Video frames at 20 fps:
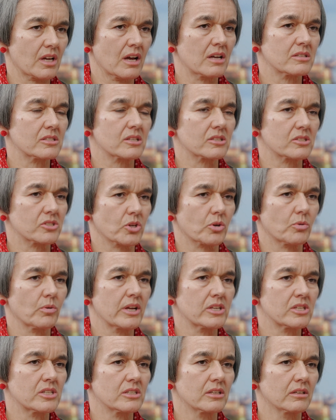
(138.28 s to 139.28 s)
ask us a
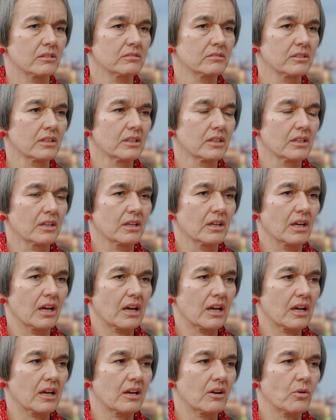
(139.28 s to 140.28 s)
question,
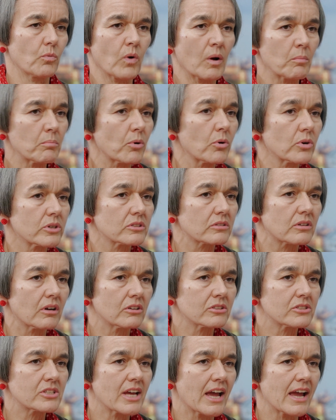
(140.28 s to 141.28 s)
uh, one point of
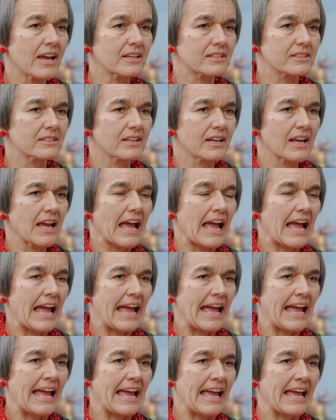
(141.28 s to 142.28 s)
contact,
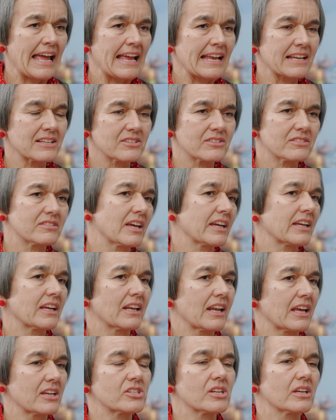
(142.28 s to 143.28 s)
and they
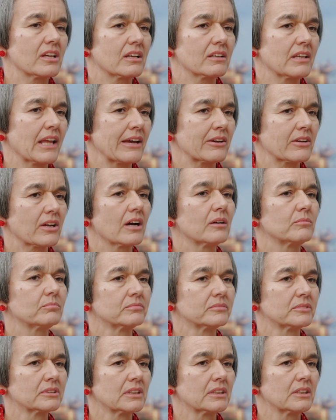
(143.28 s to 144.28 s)
can actually get an outcome,
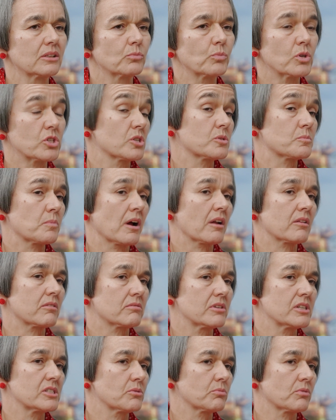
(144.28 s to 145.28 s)
which is part of the
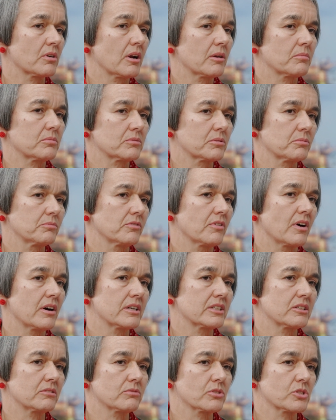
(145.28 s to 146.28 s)
reason we're able to
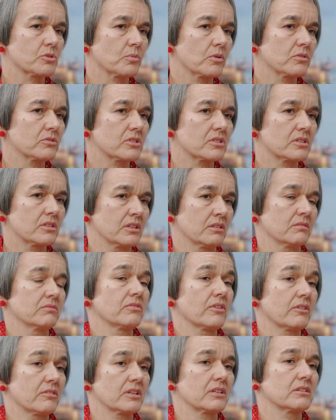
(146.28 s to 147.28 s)
provide a response in a
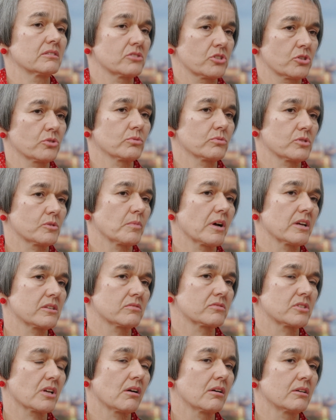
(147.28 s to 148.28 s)
very short space
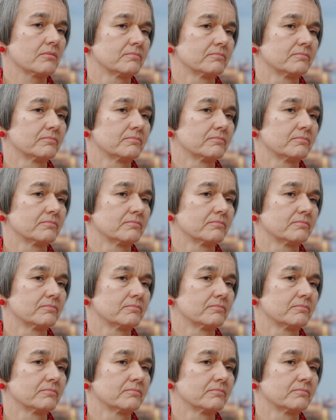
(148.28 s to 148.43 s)
of time.